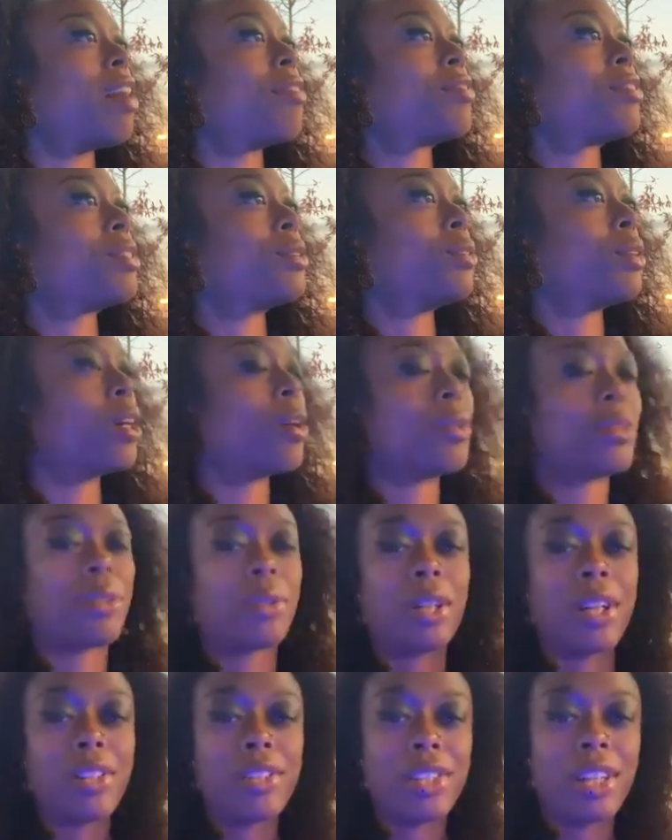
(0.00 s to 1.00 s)
have to go
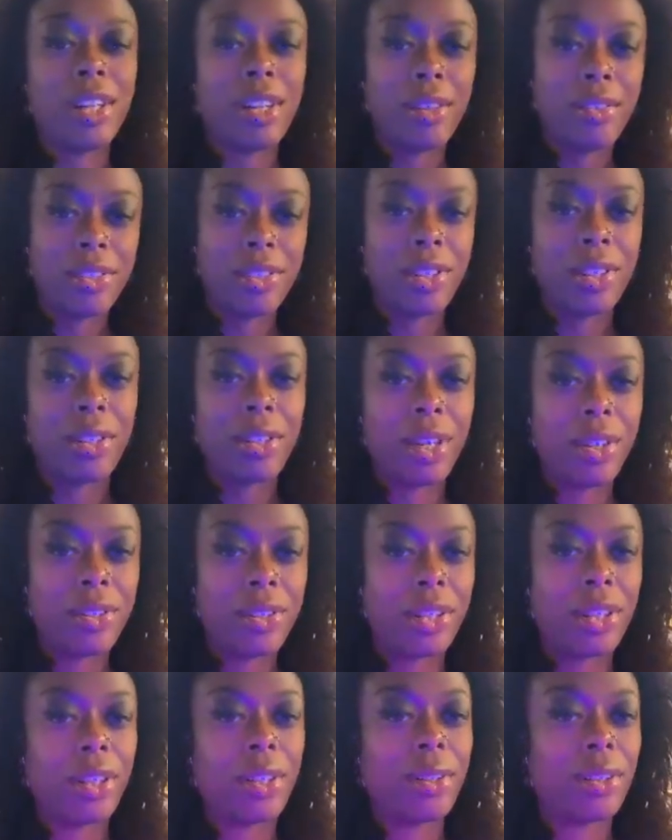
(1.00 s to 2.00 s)
through ourselves,
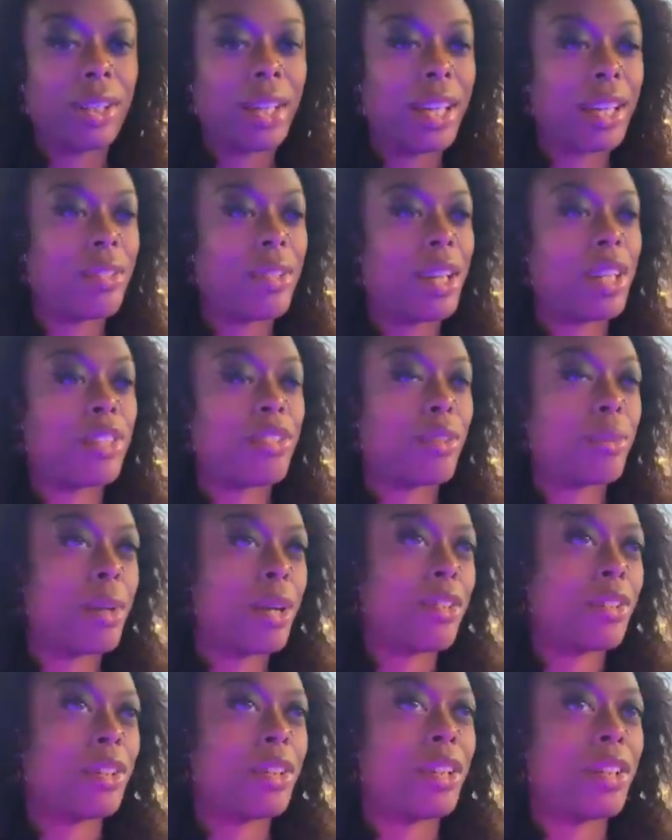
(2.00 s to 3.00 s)
undergo
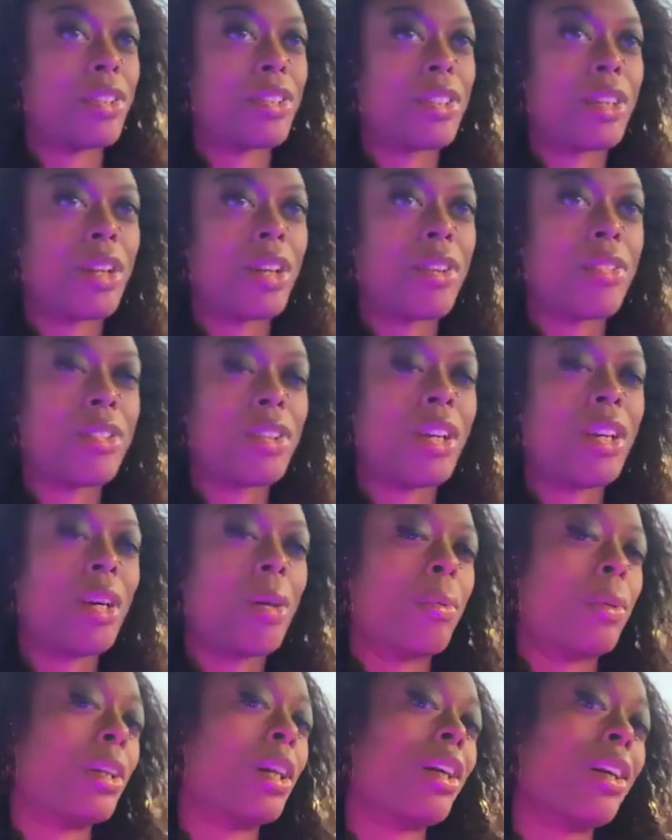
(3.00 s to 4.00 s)
transformation ourselves,
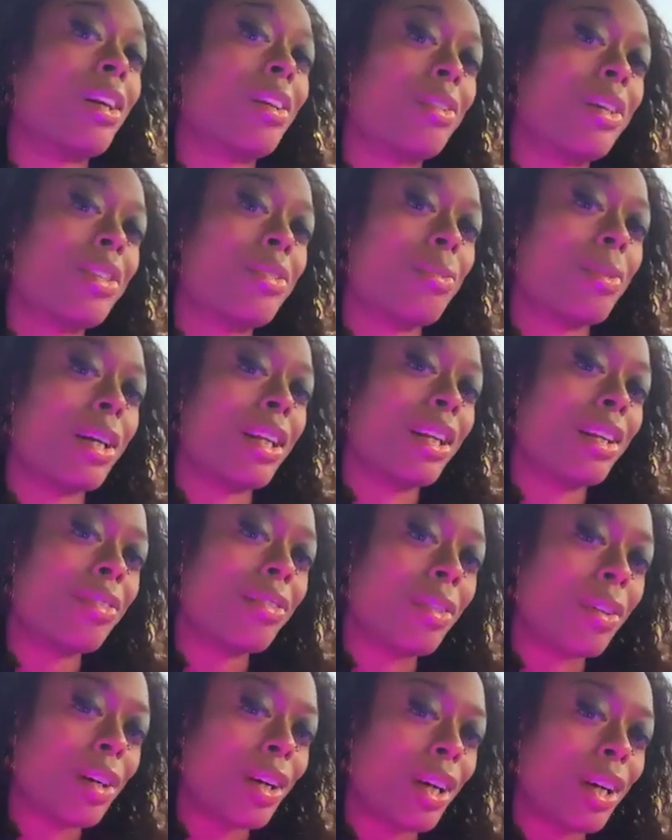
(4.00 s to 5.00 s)
we're not always ready
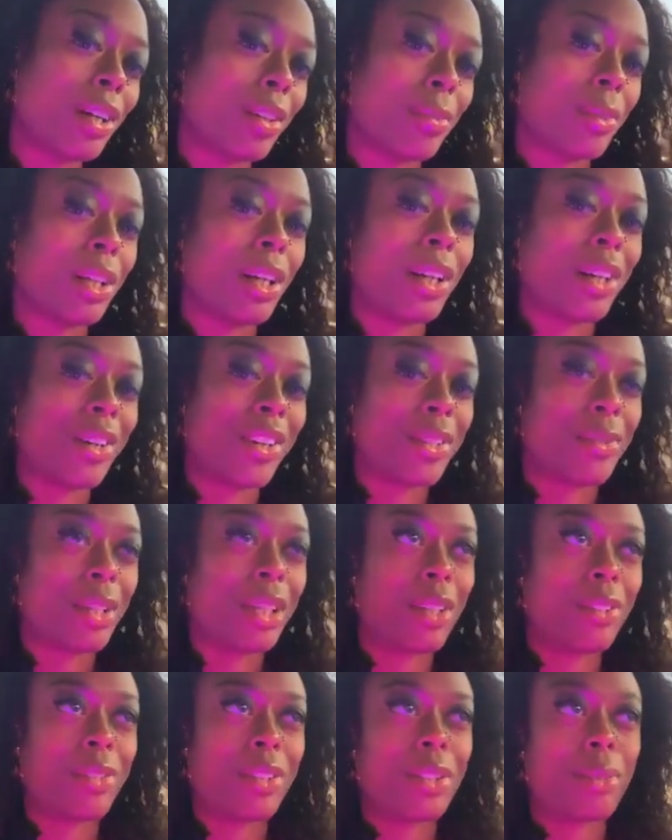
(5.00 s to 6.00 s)
for it. We're not
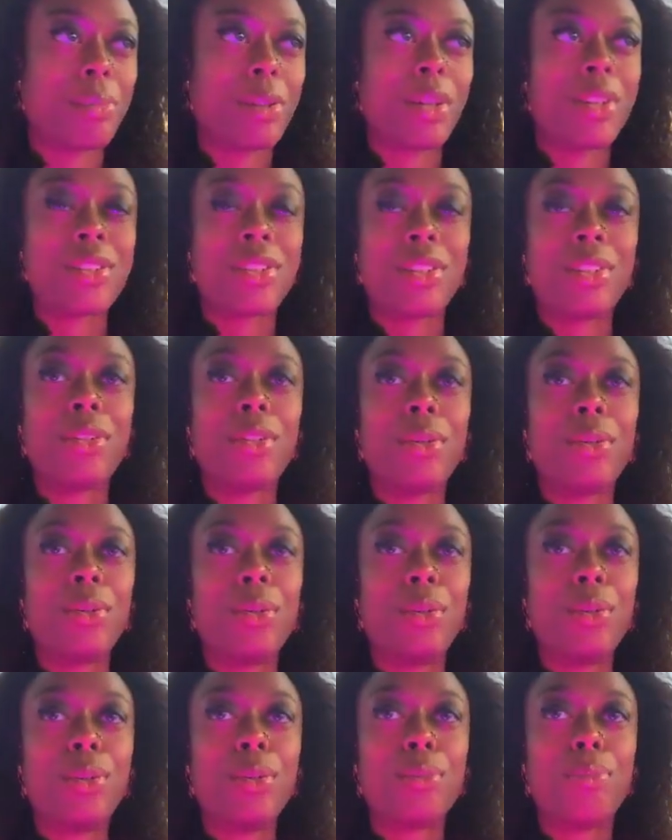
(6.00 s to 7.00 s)
always ready for the person
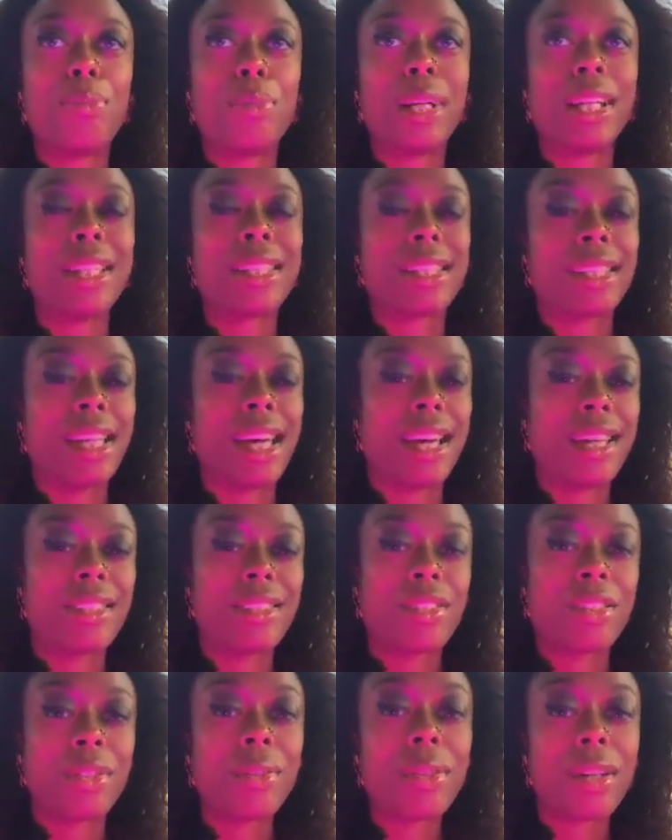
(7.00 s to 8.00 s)
who brings
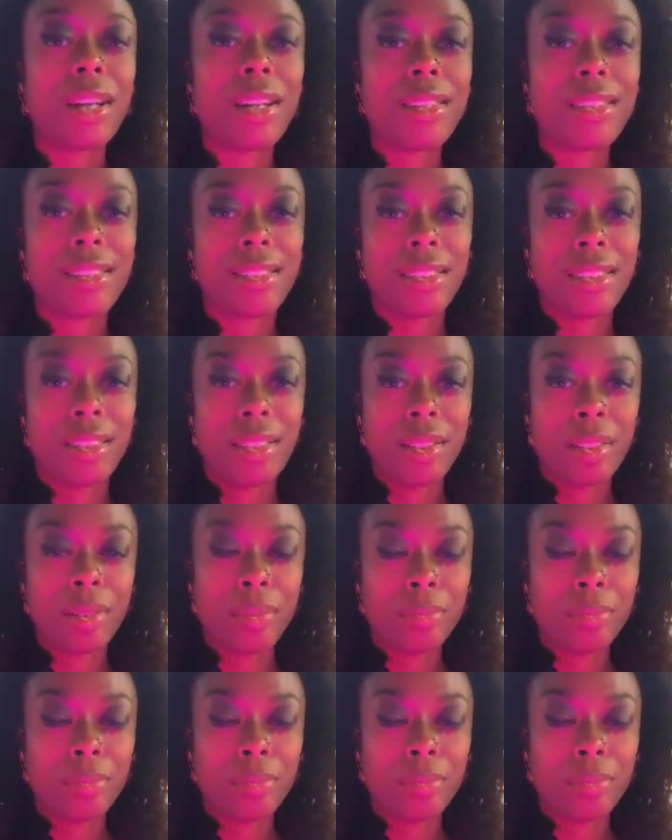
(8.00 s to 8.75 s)
that to us.